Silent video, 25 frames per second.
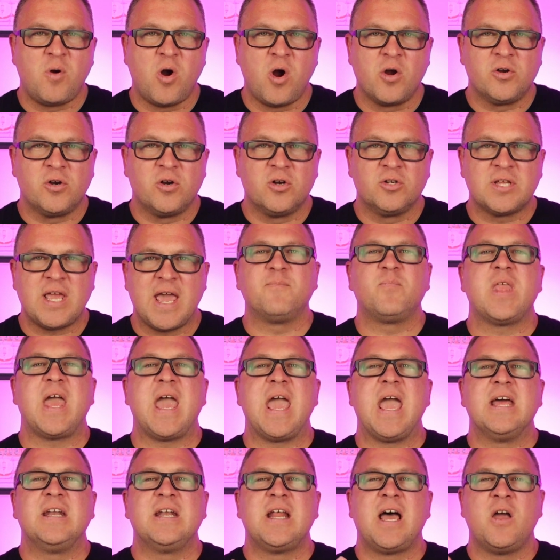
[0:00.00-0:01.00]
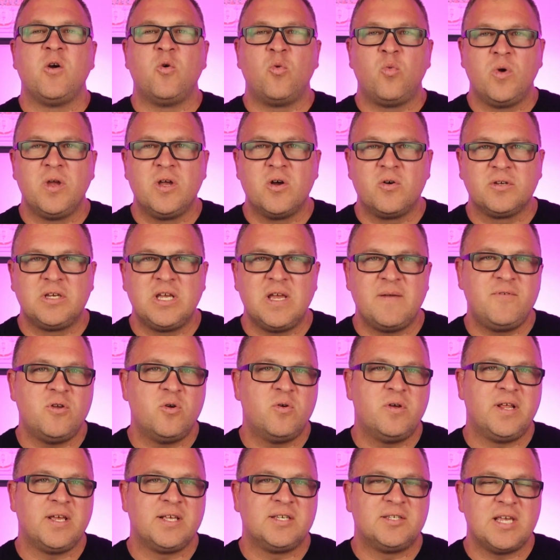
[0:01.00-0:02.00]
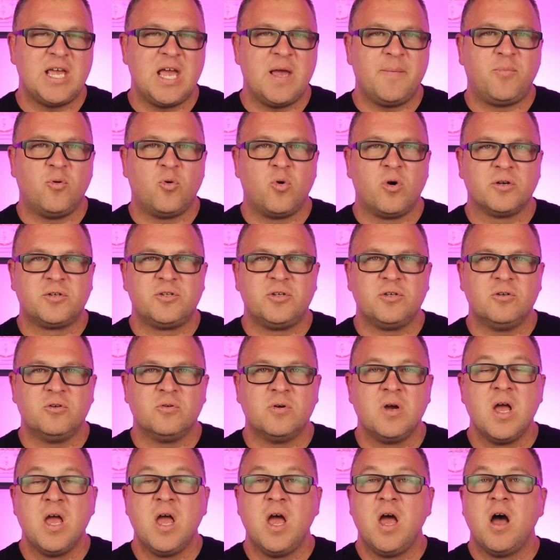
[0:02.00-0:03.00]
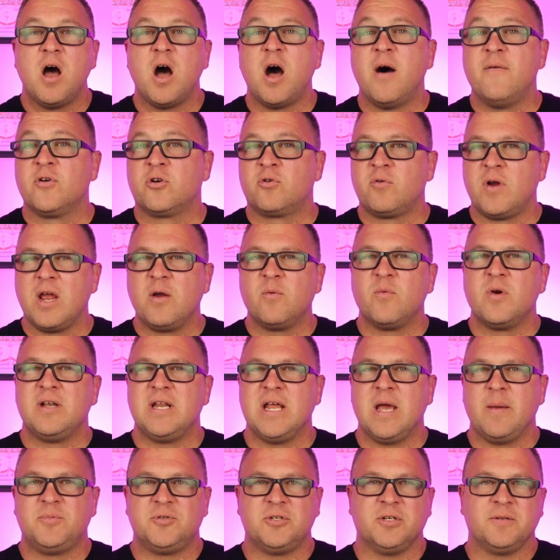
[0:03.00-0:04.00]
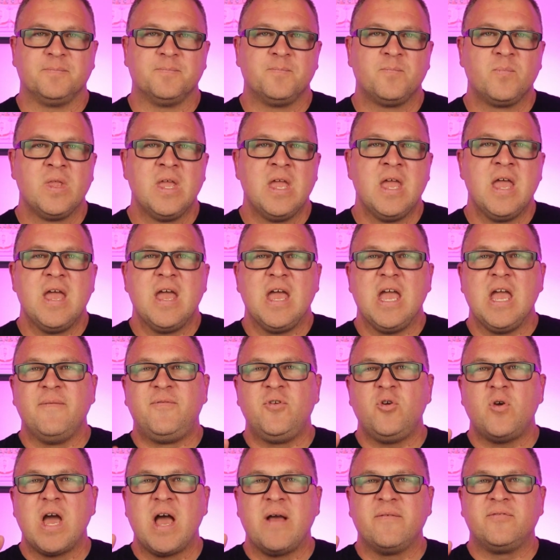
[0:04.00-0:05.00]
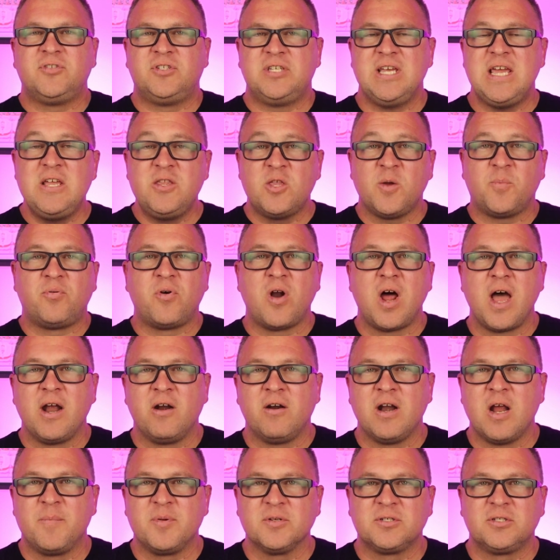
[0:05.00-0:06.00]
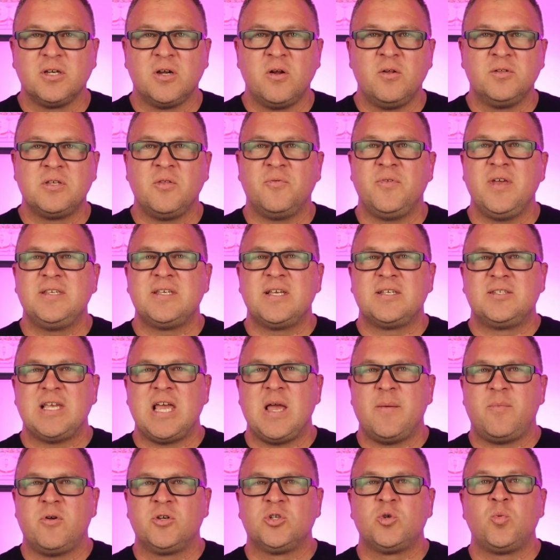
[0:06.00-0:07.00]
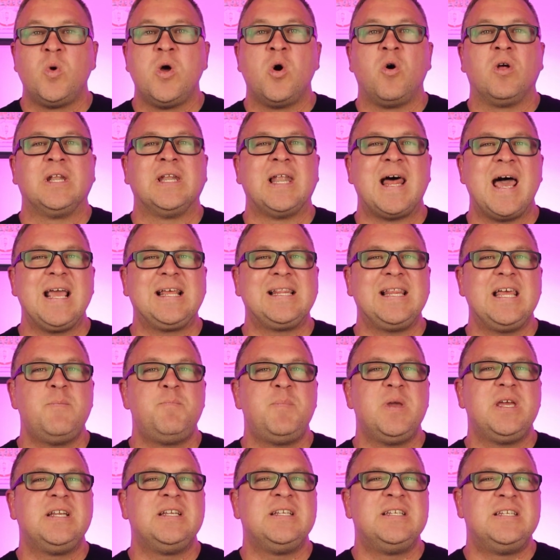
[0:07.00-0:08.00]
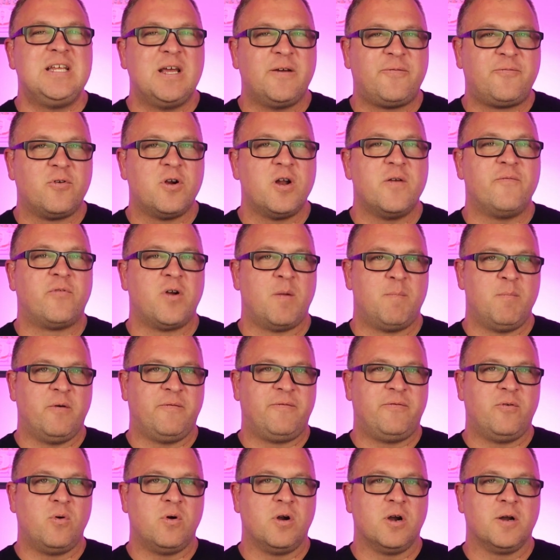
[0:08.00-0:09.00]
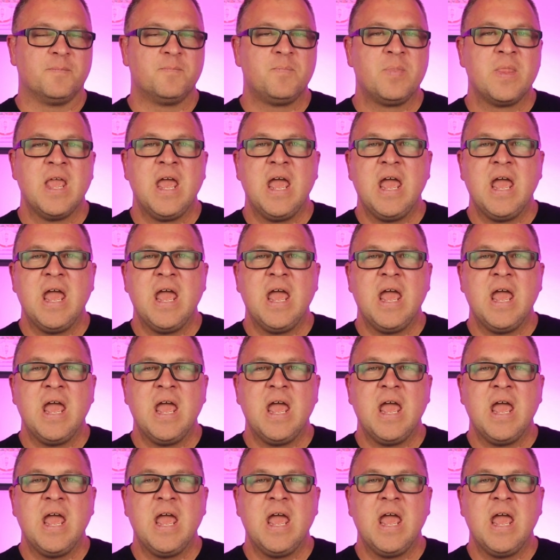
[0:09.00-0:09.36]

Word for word: partners, and I will give you an example or two of a great redemption. If you have seen the prior episodes, these examples will likely be different from before.